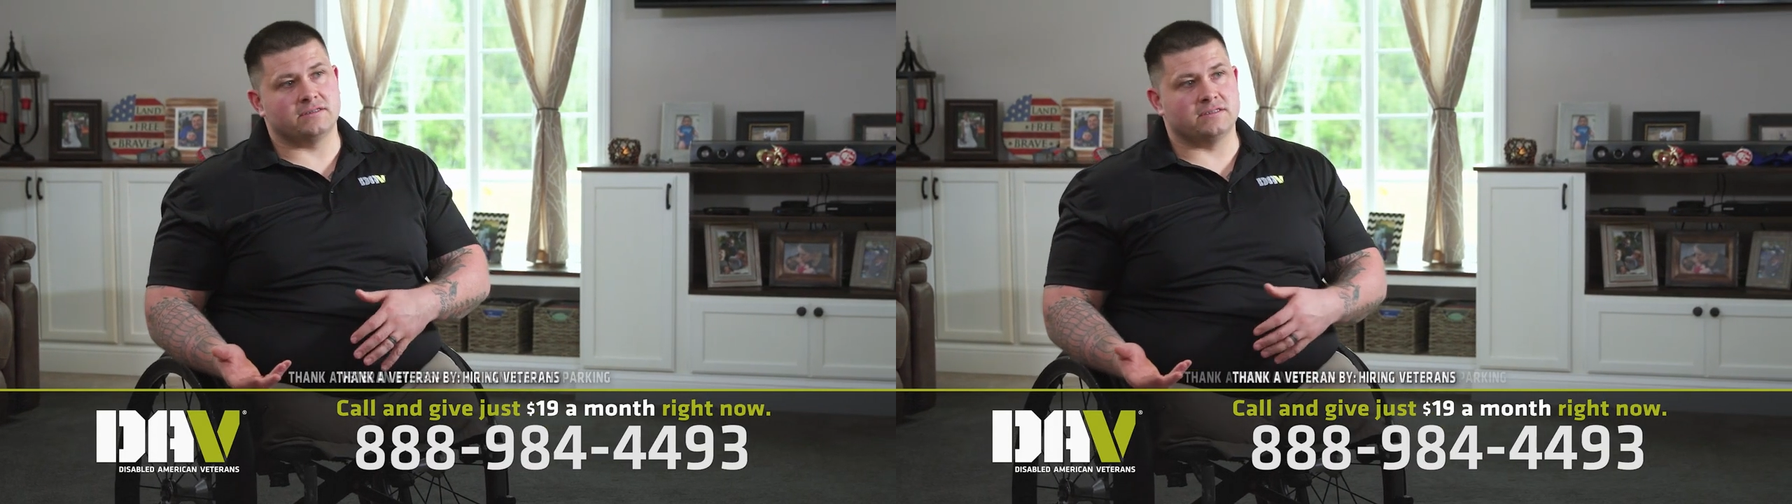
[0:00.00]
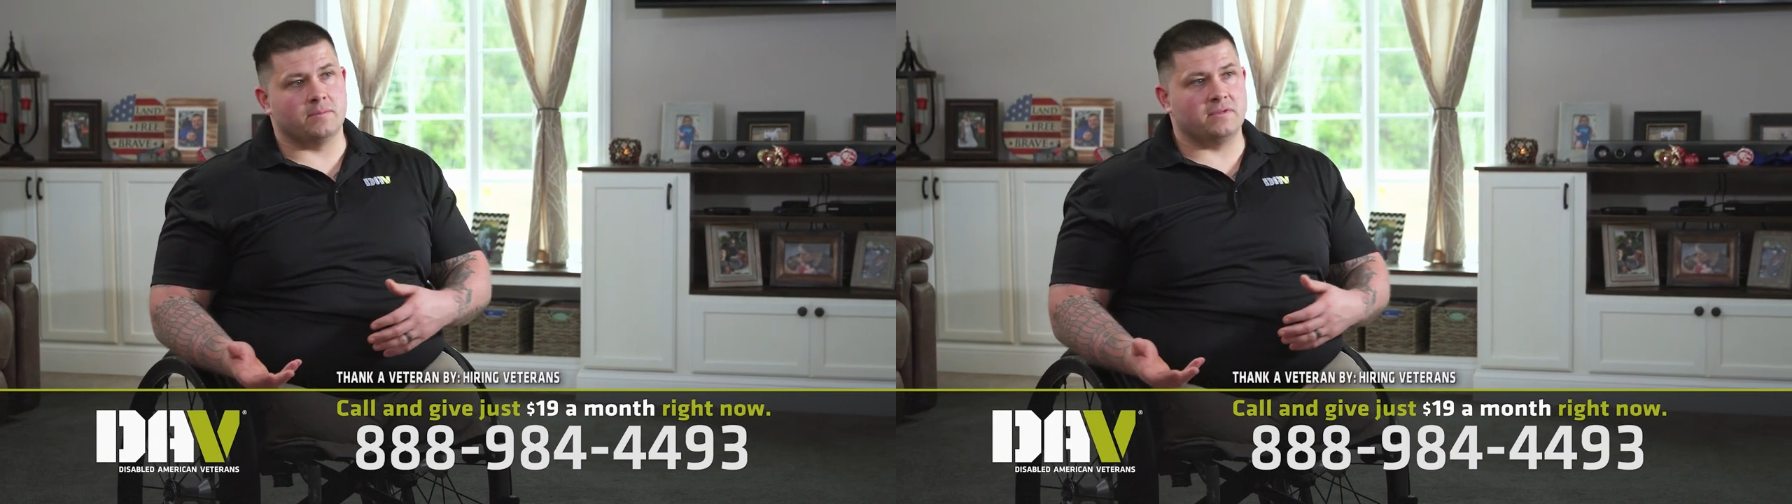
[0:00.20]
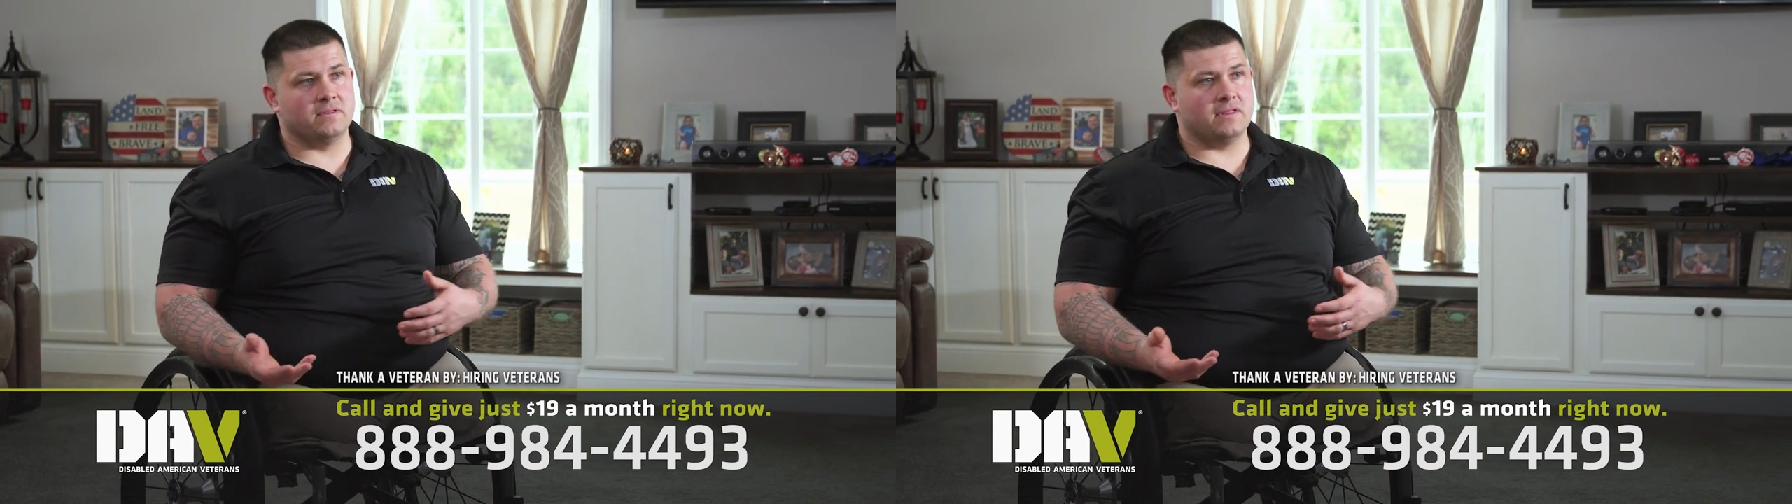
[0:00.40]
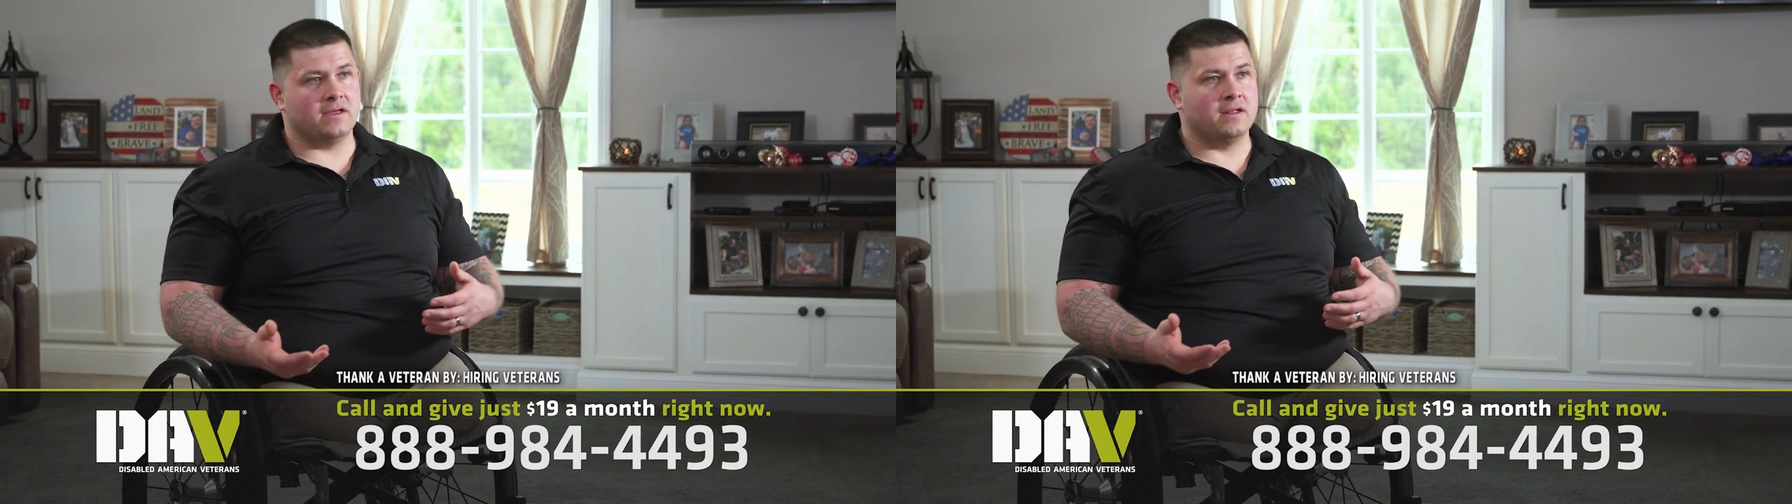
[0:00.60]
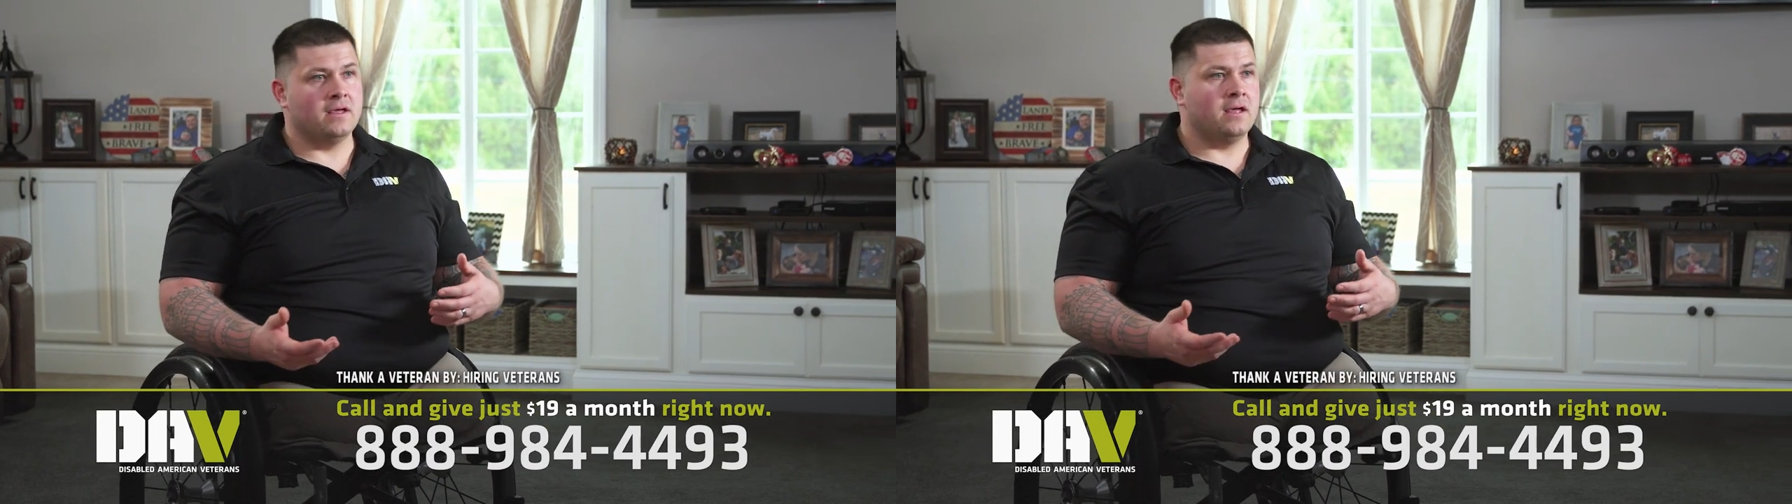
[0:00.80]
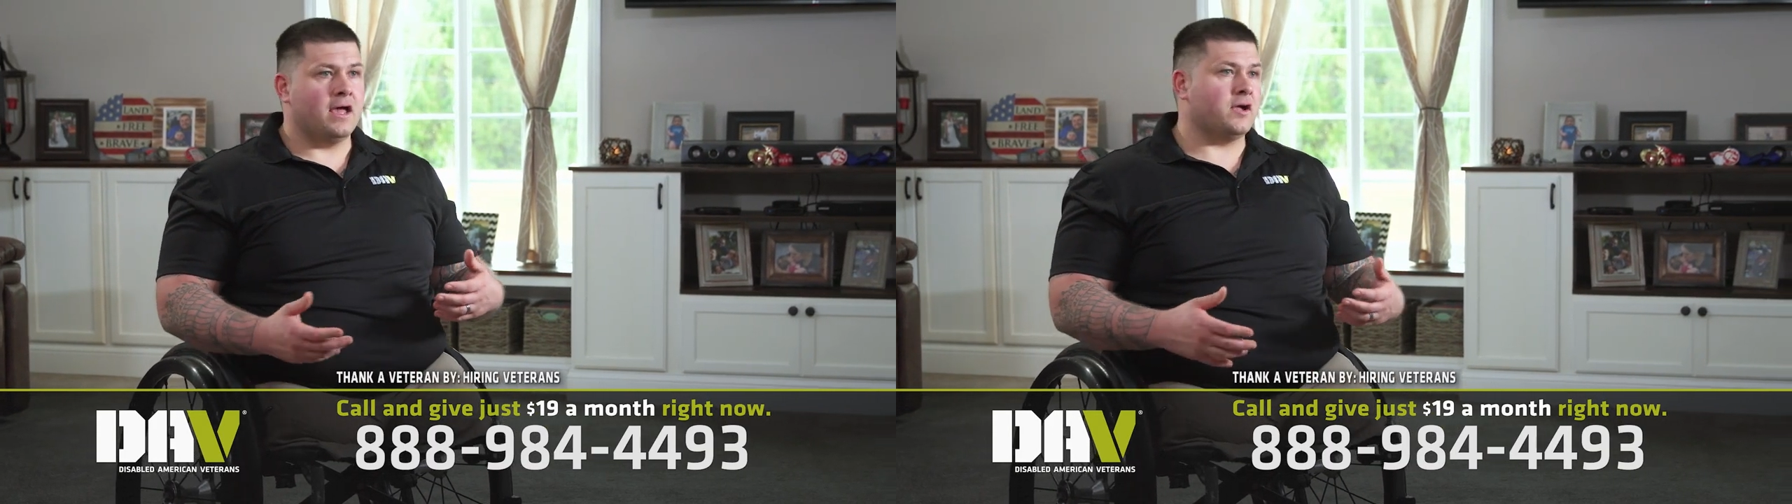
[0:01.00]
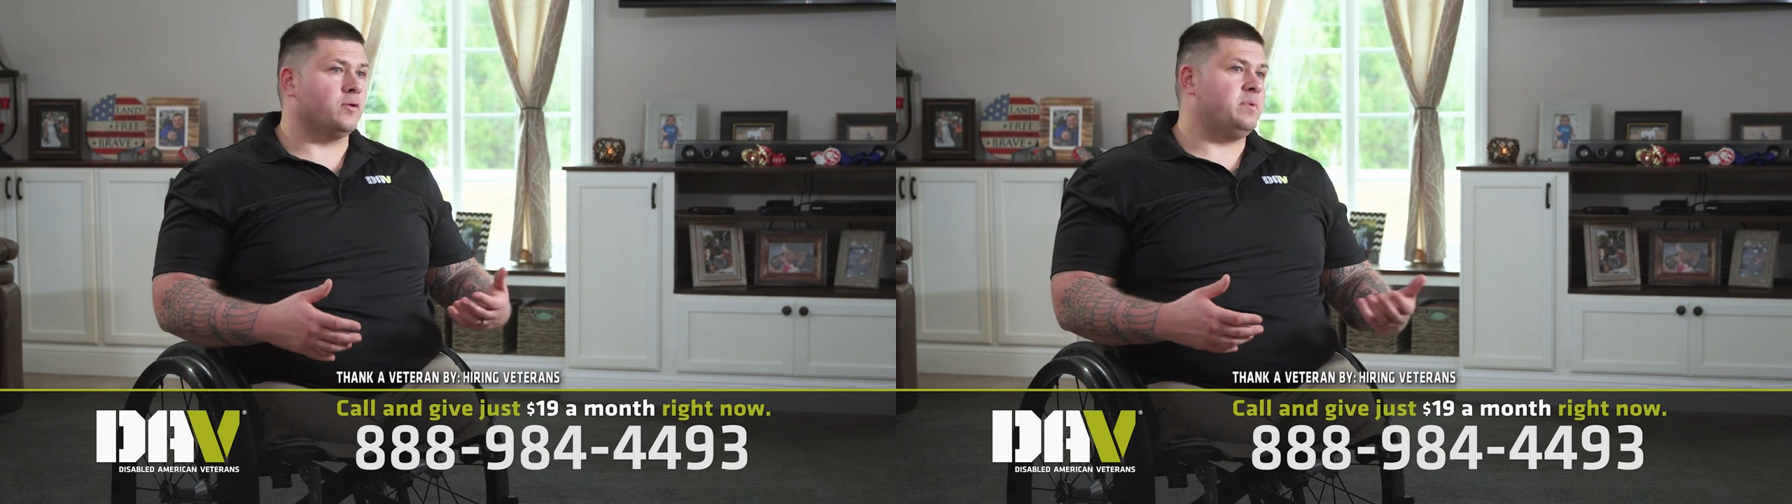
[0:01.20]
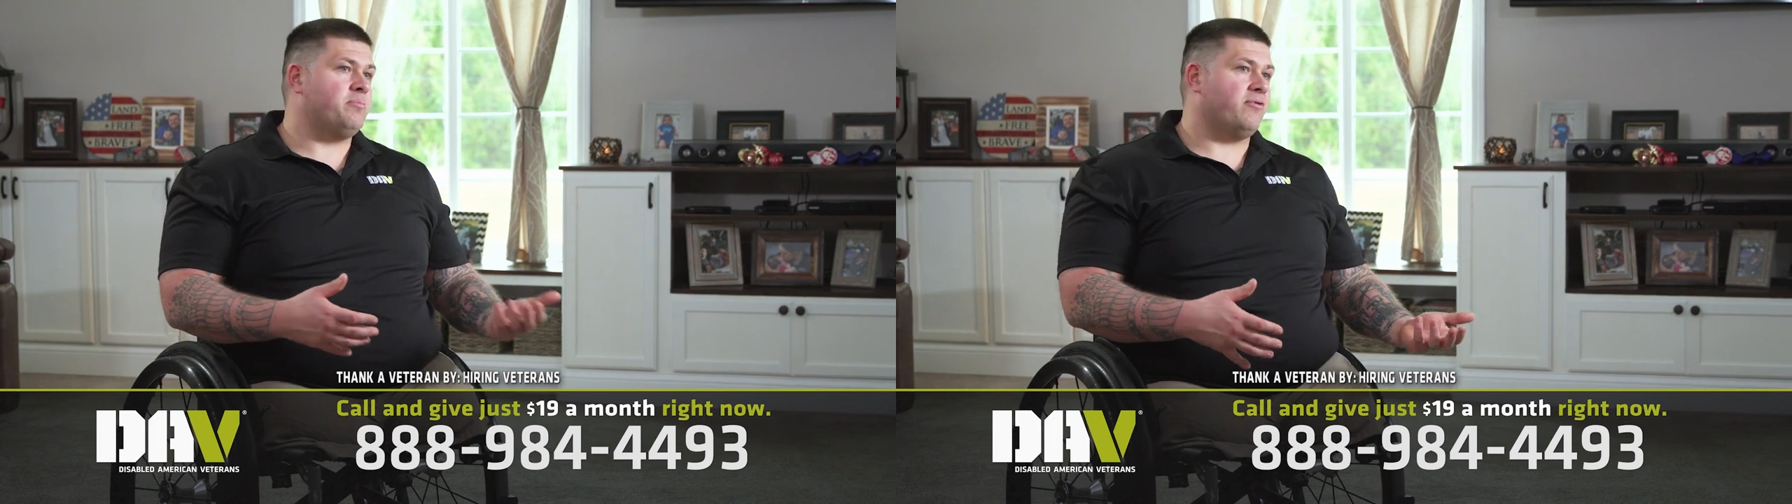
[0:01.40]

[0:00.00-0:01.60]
something that I could be